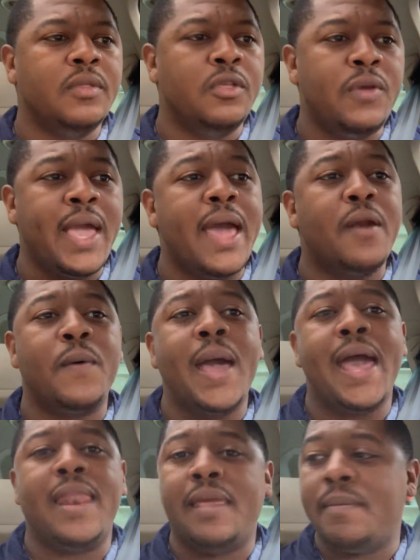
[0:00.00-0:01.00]
you got a
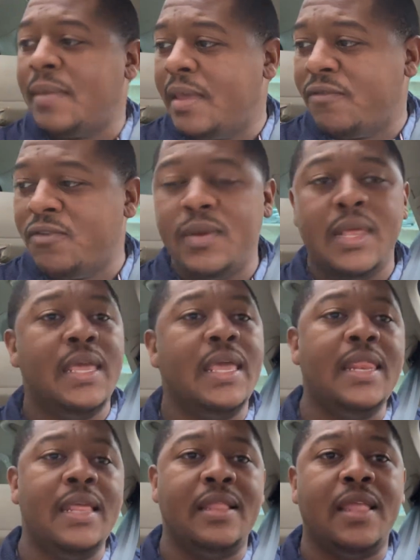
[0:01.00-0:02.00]
ride in me. If you need
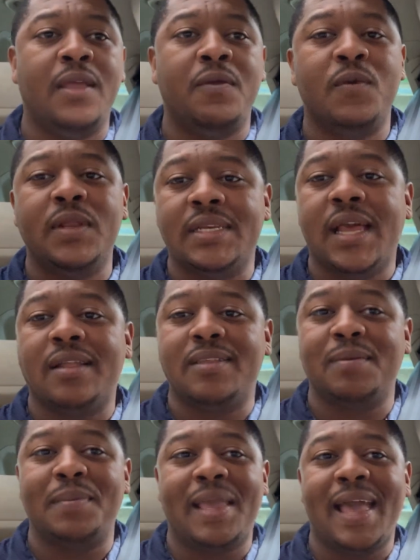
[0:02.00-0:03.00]
anything, reach out
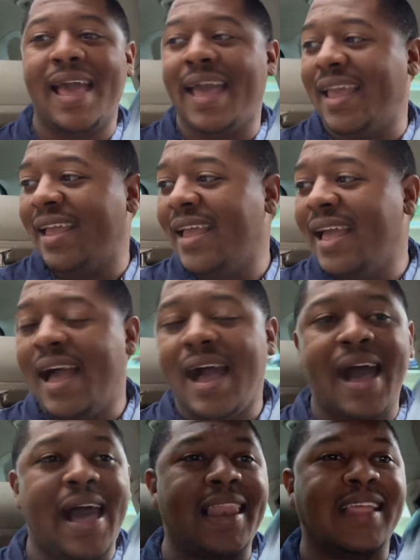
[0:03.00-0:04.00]
to me, all right?
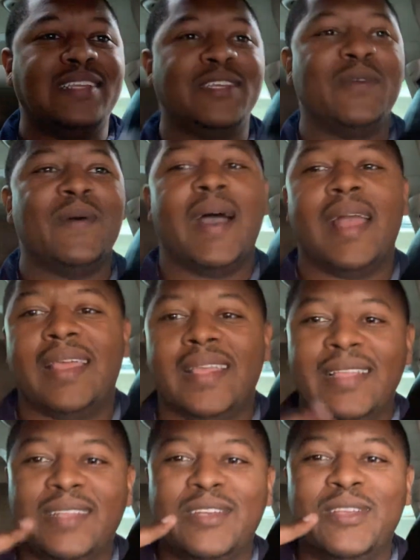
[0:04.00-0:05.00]
Holla at your guala.
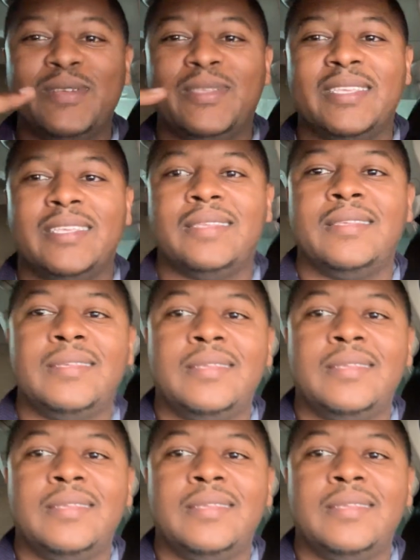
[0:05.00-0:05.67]
Deuces.